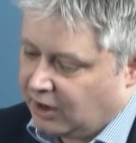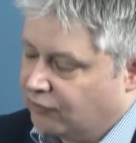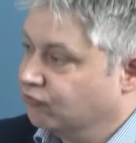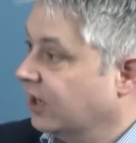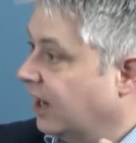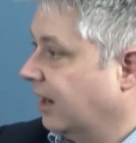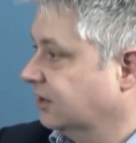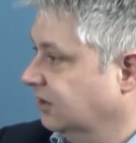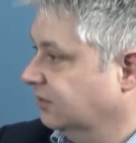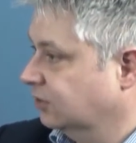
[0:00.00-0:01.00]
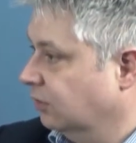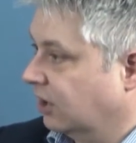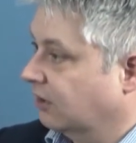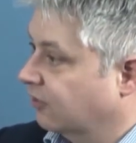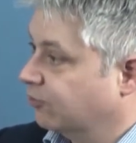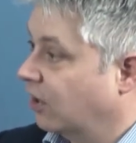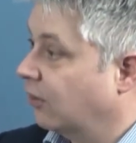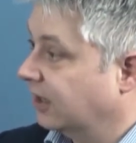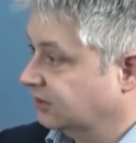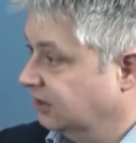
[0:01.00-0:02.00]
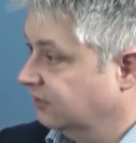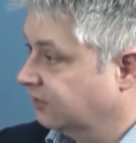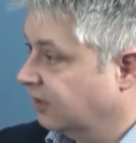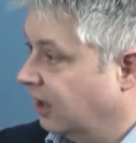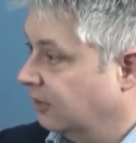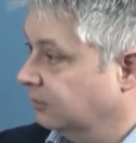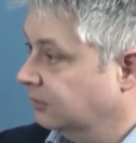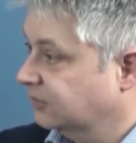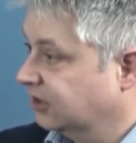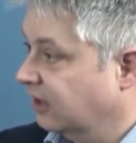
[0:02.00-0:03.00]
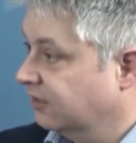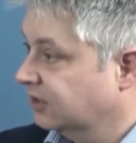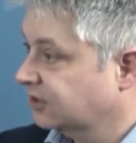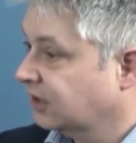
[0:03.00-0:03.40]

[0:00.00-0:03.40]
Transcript: reactive to a kind of a proactive service.